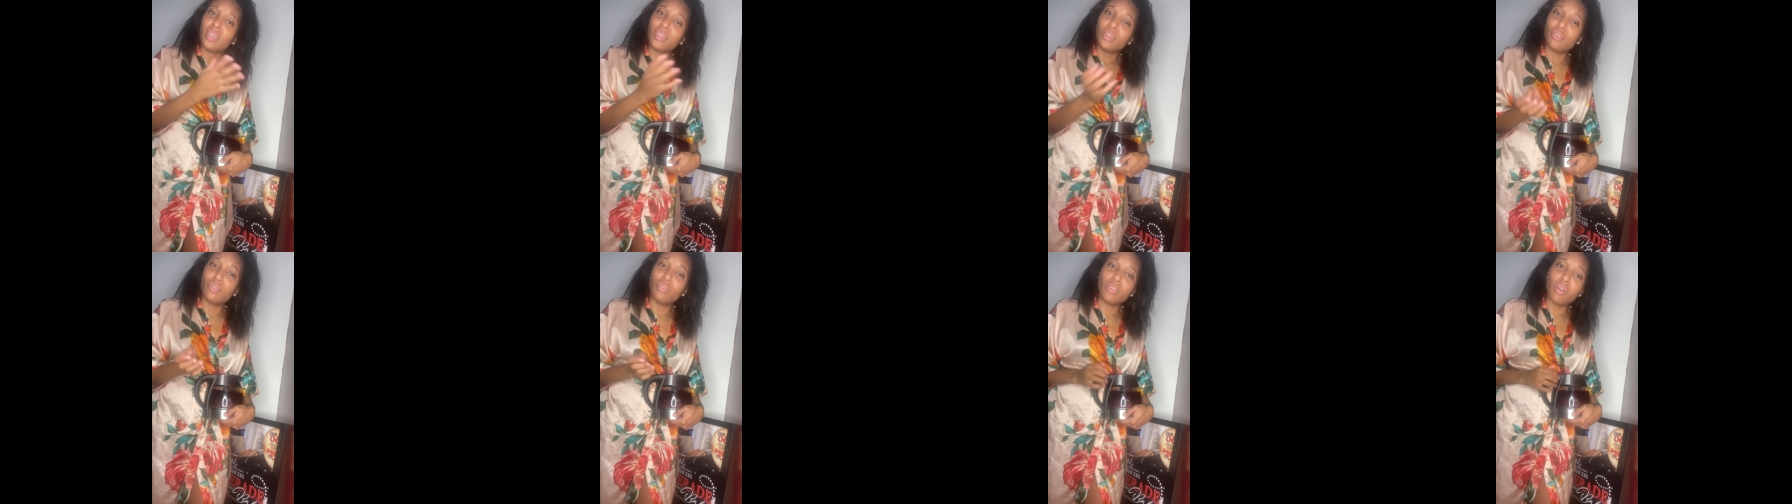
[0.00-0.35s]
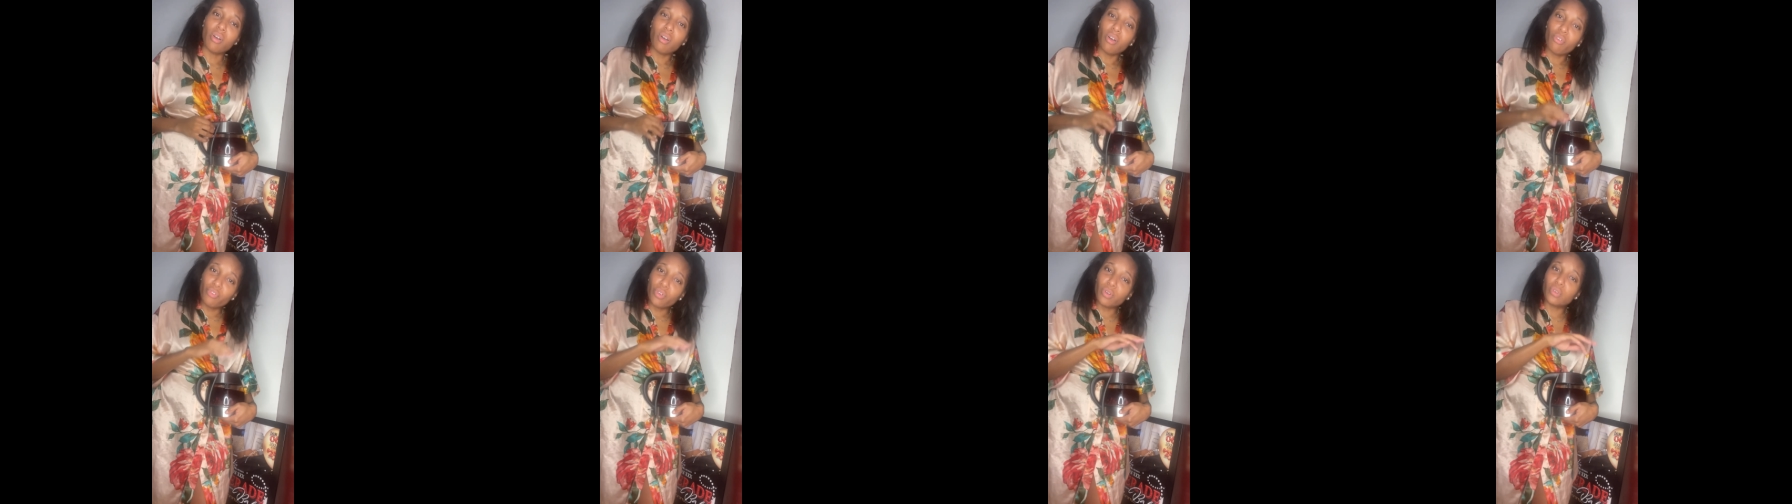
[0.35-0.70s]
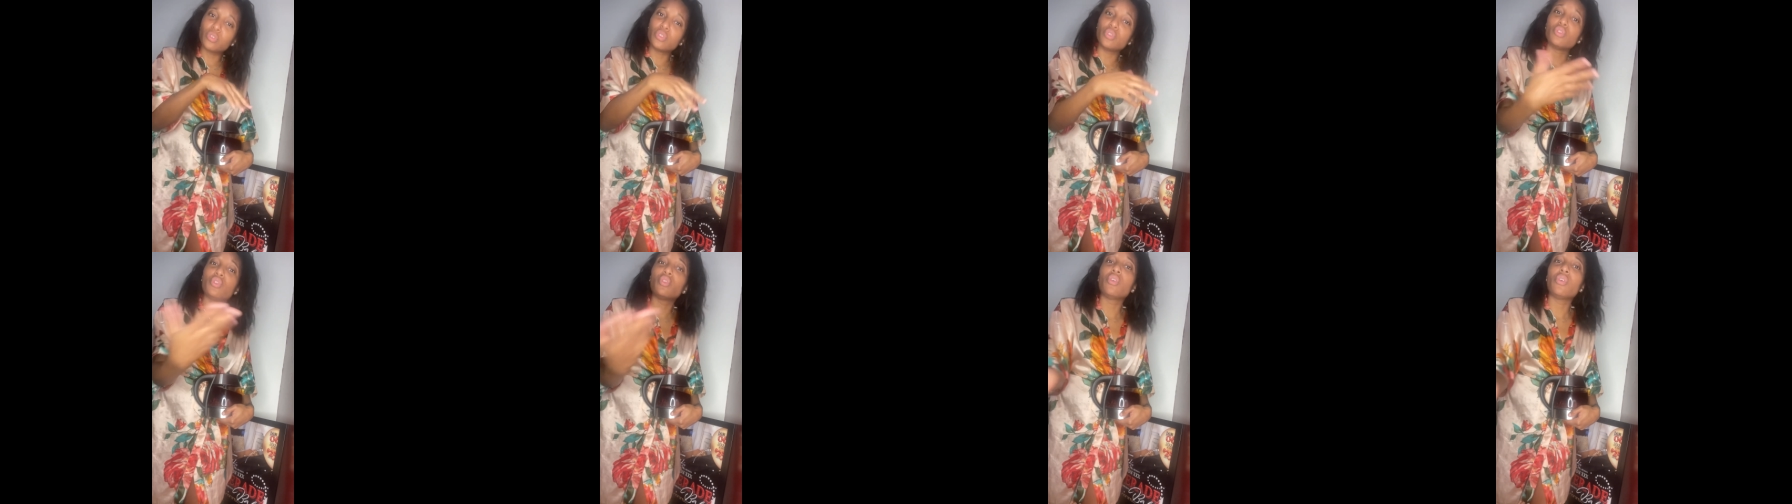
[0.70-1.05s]
real
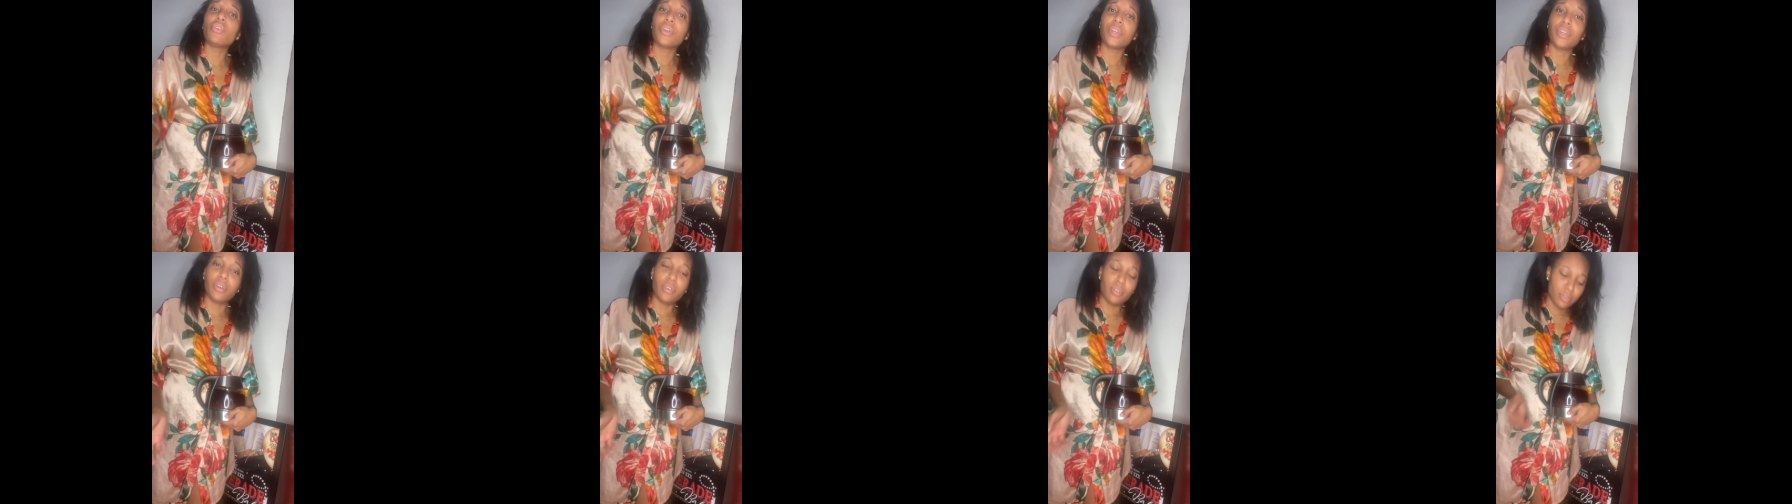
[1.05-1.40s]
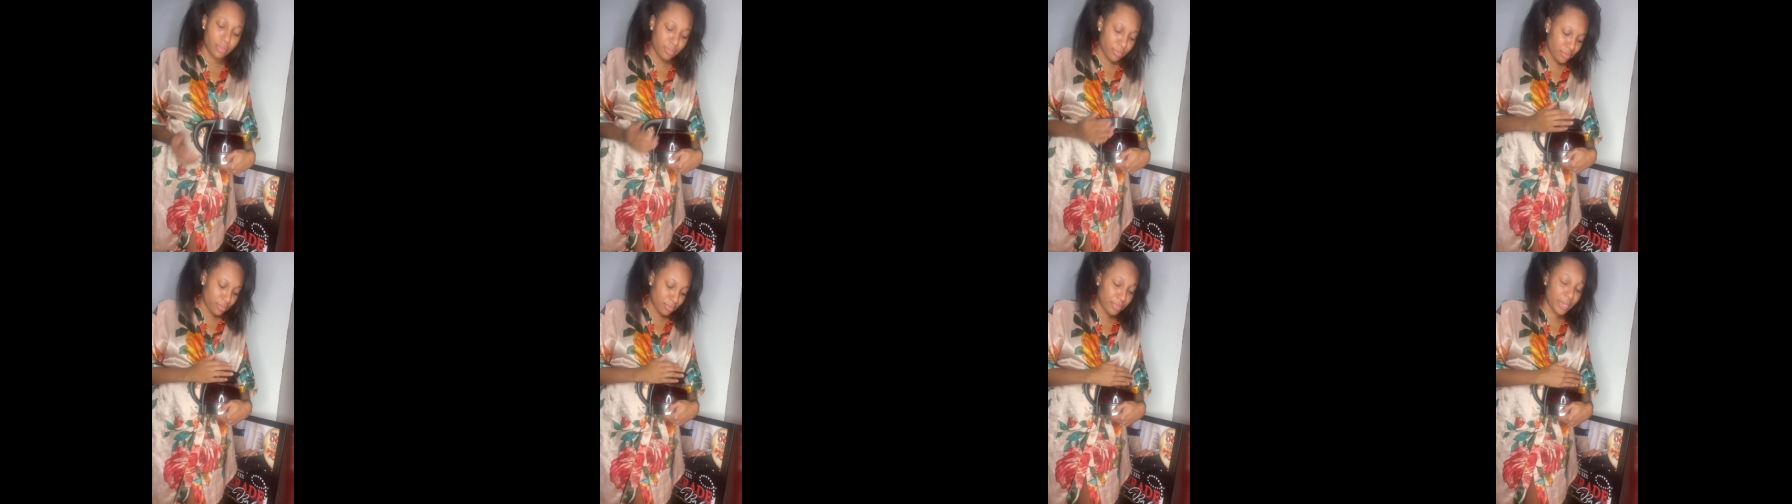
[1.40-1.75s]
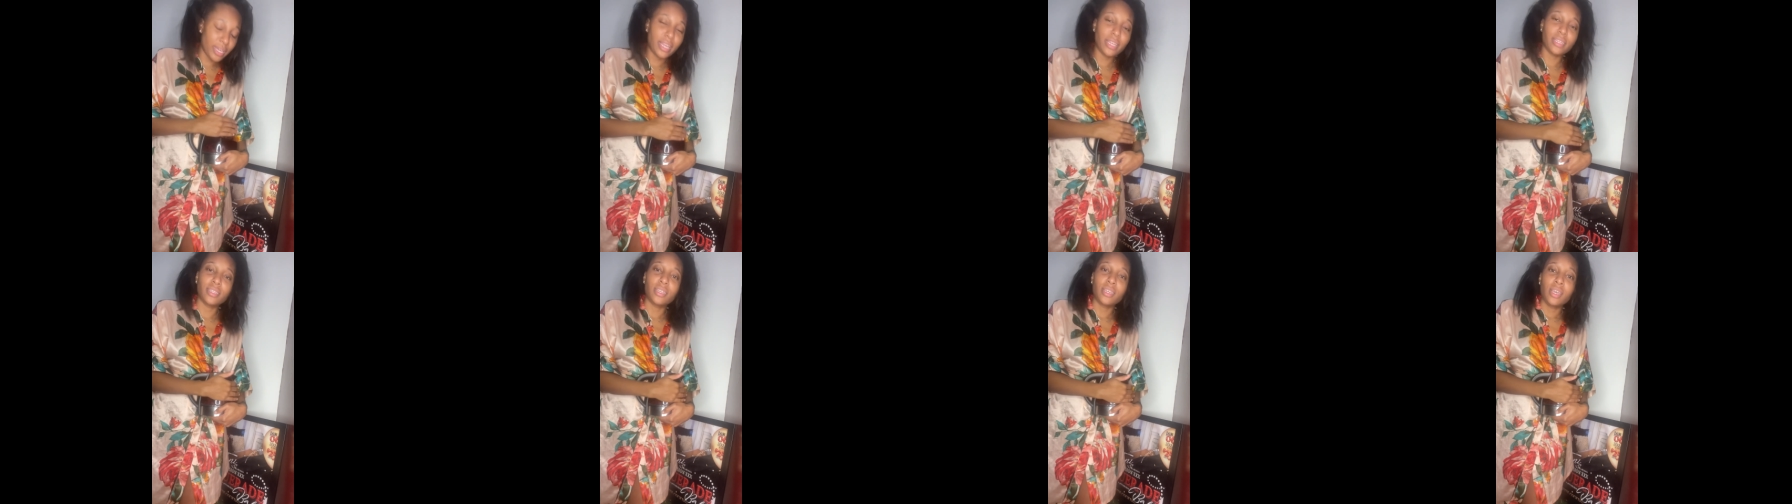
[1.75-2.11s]
tutorial. But